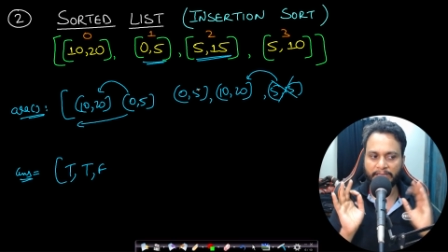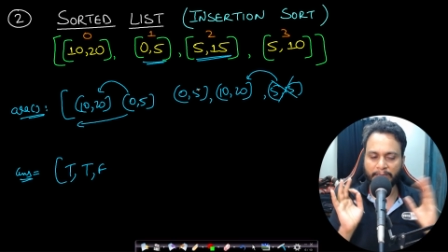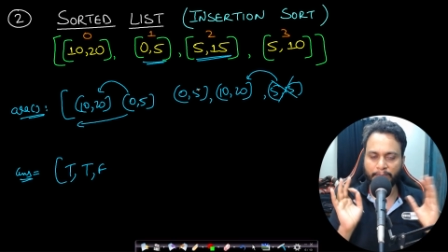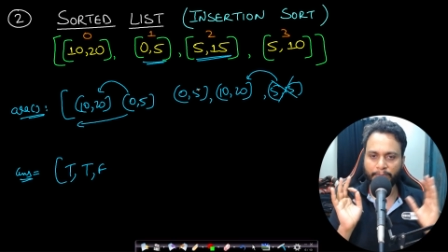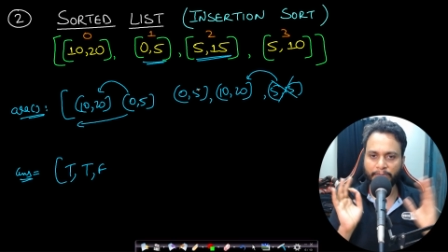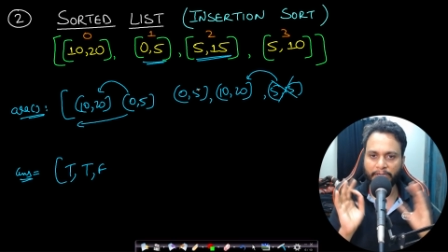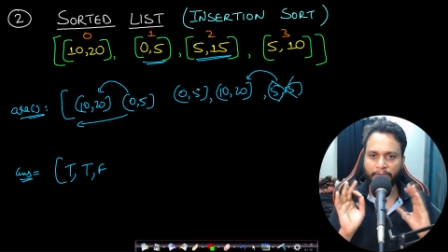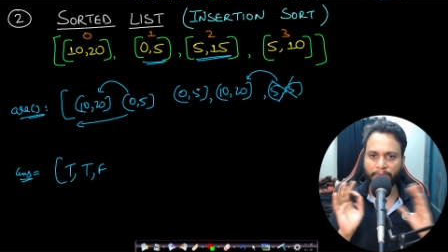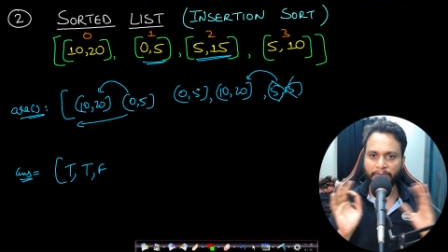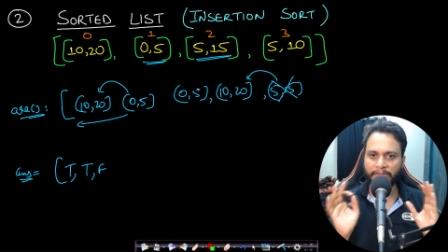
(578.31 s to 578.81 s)
in
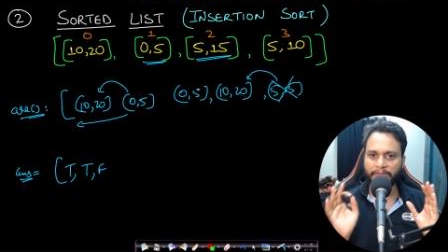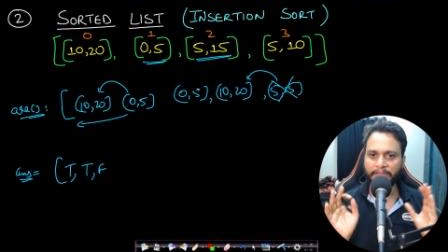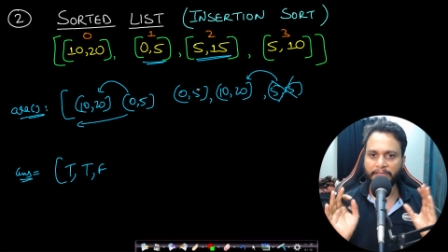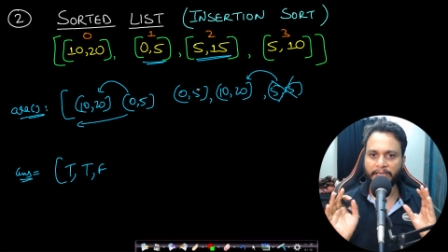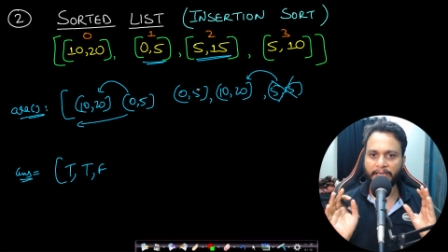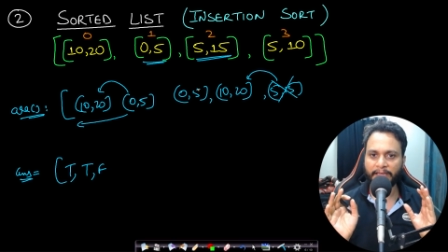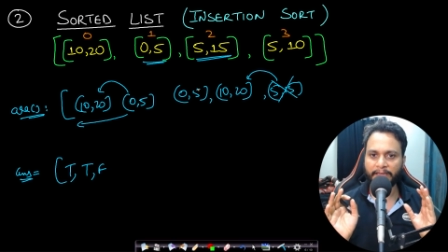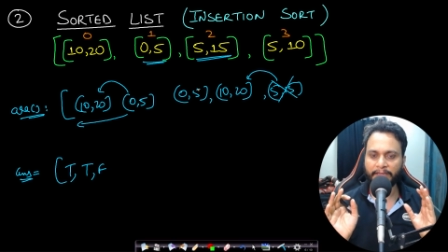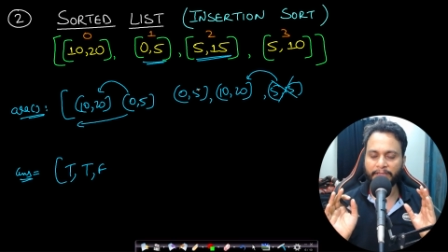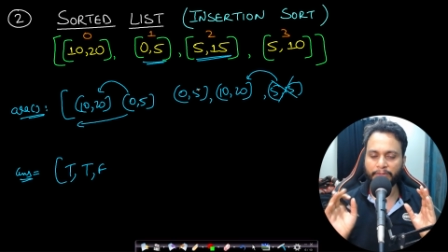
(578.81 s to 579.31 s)
between the
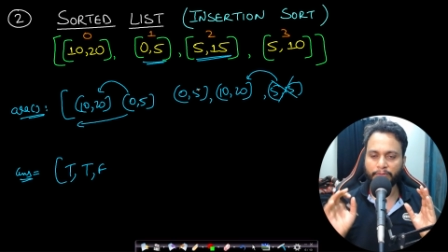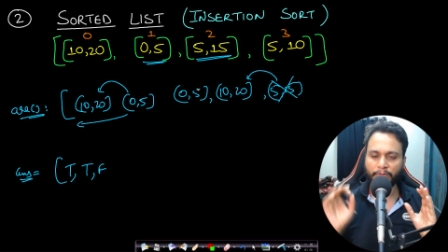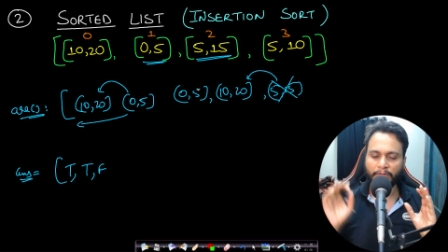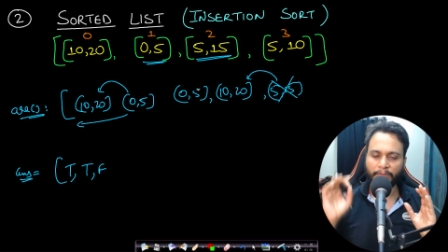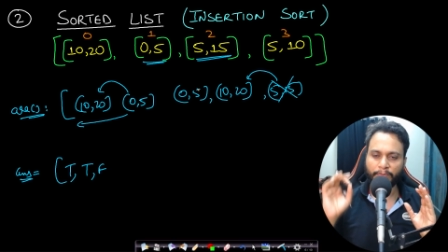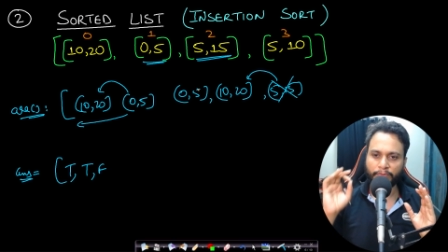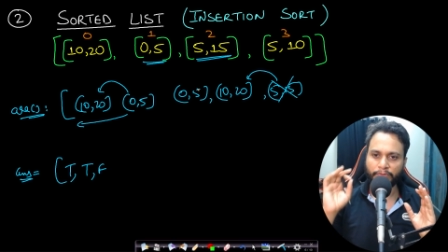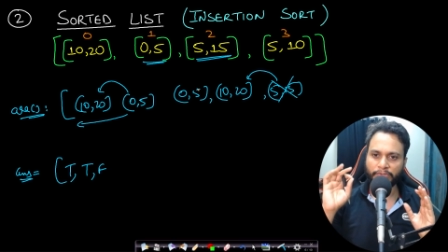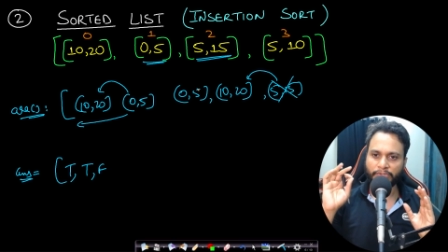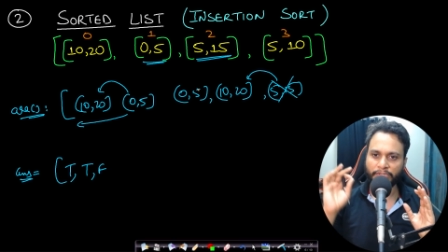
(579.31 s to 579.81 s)
array you
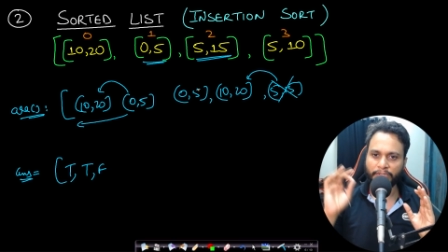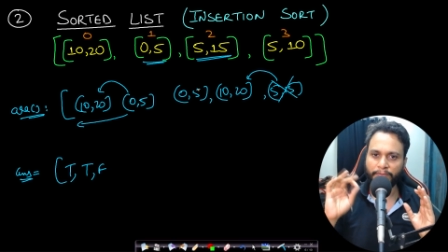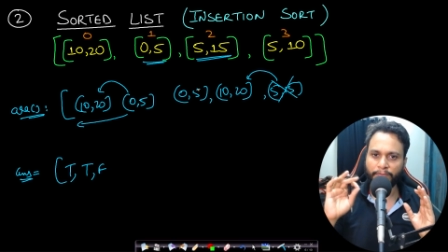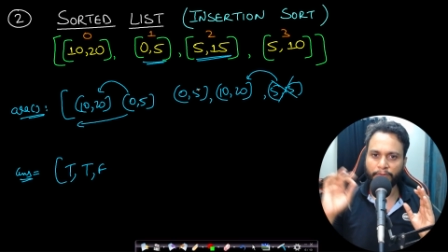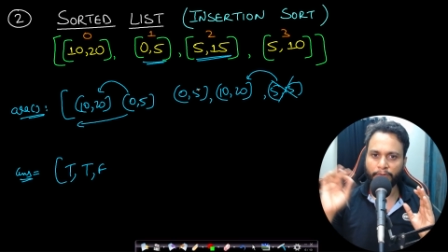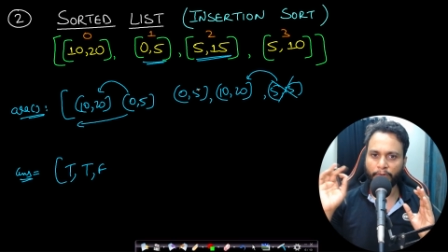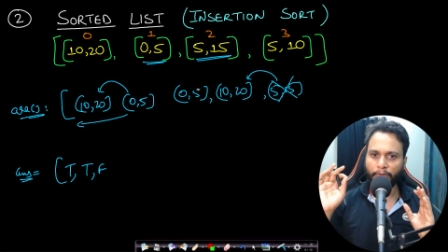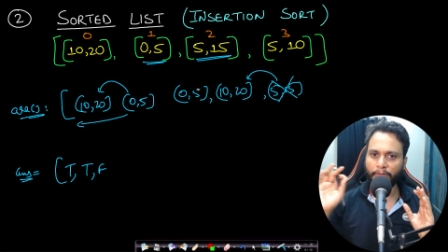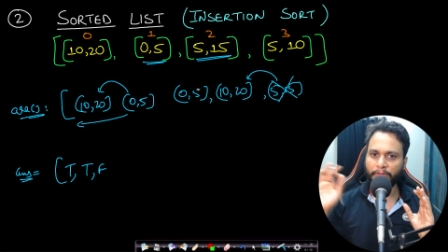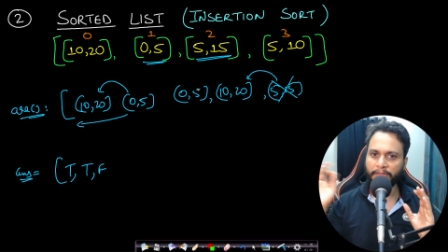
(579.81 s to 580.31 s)
have to
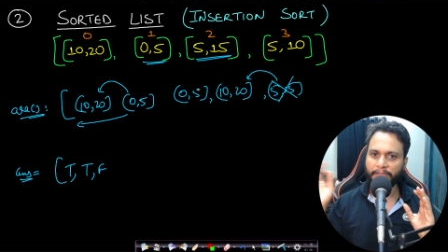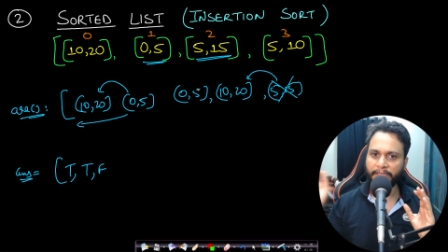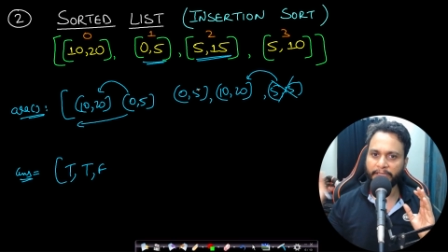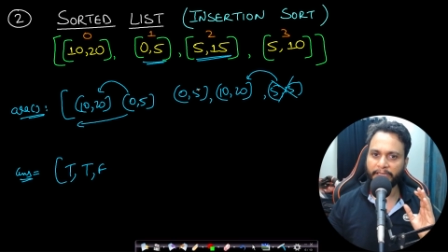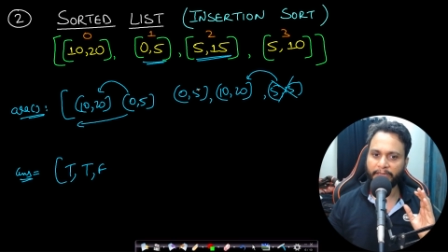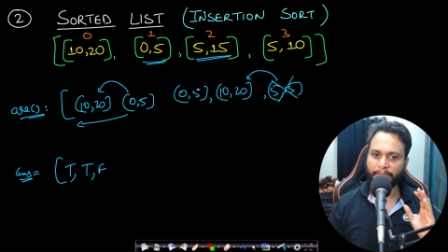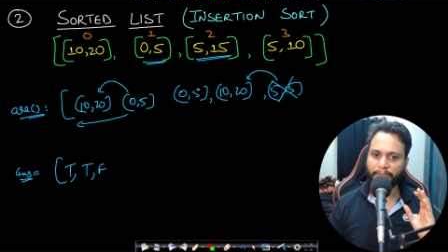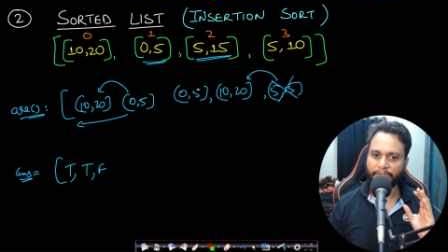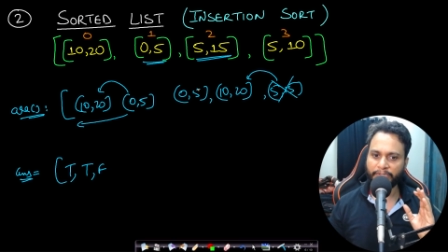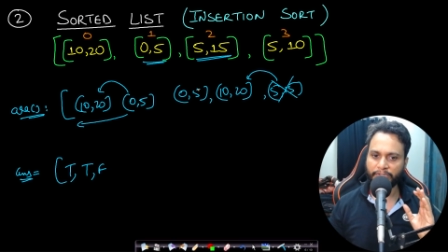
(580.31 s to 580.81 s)
shift all the
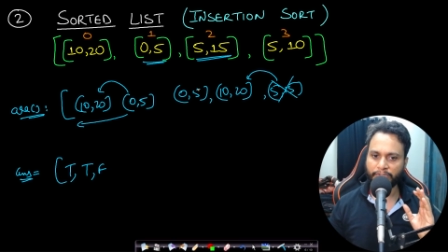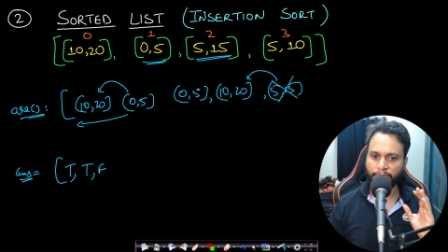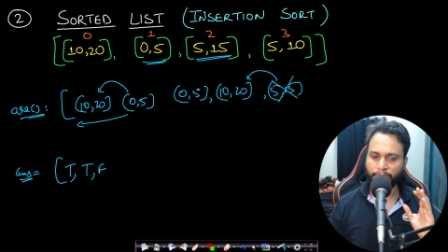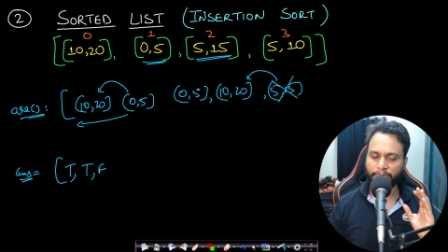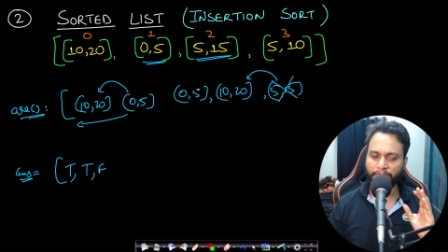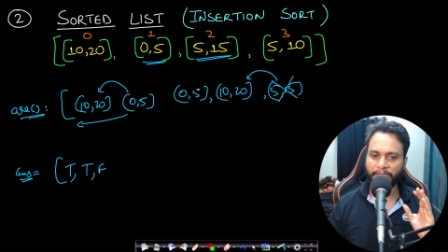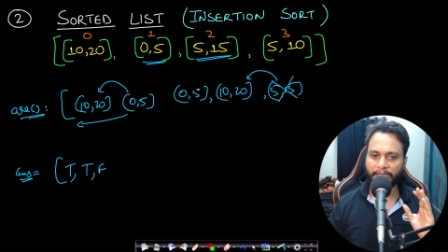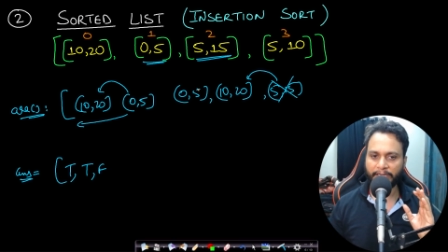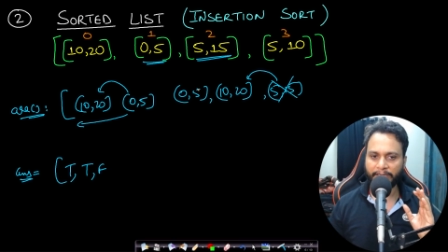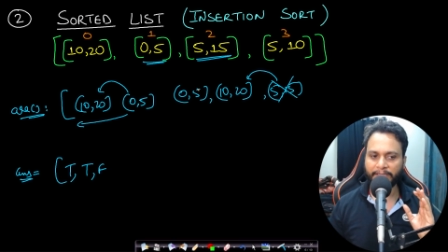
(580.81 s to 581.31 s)
elements
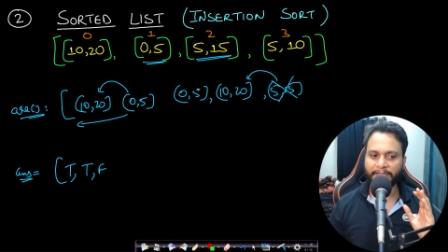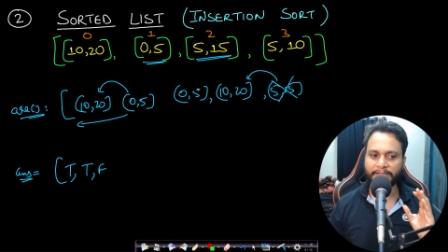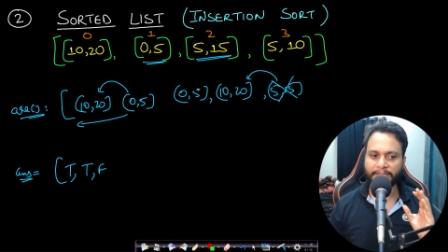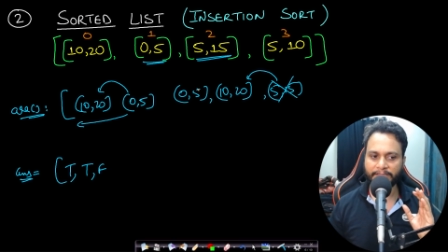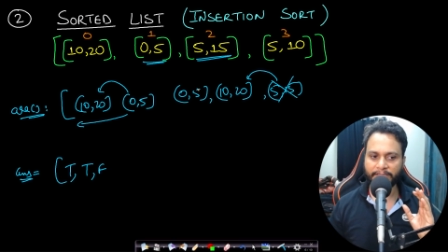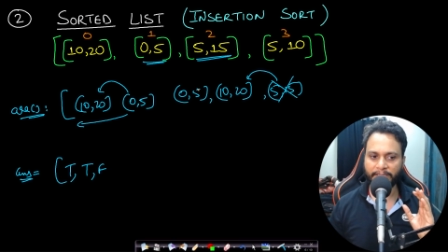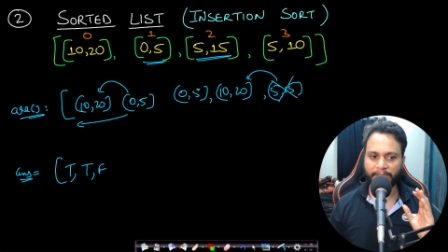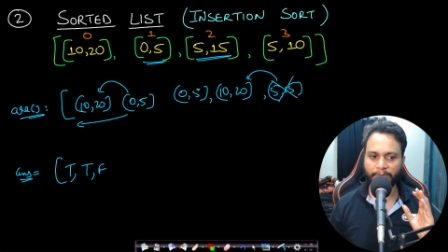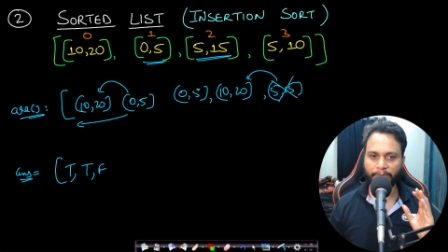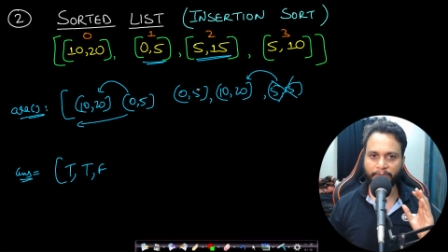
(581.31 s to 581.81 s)
to the right
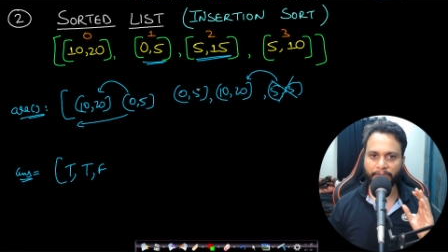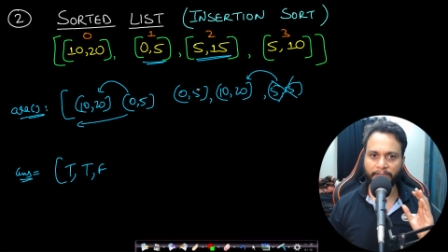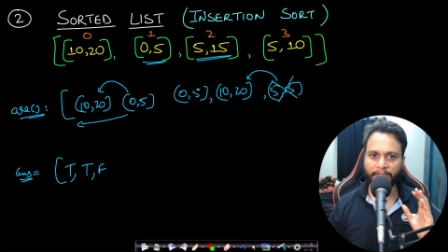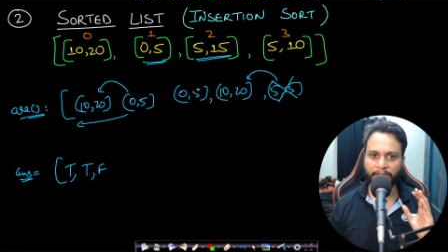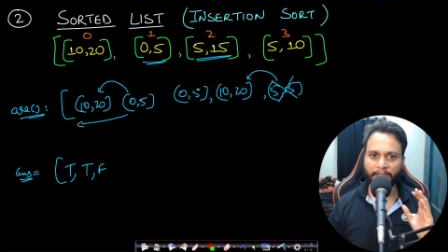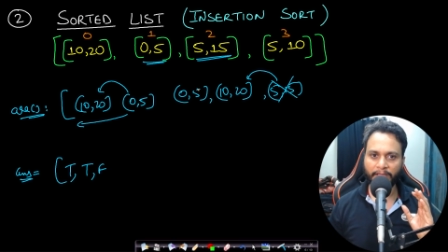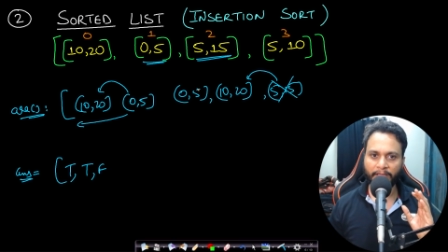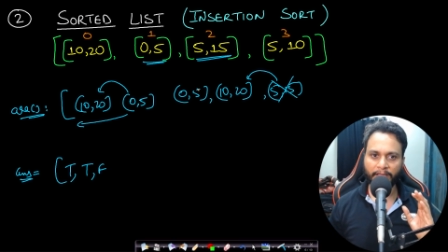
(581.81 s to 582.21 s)
hand side okay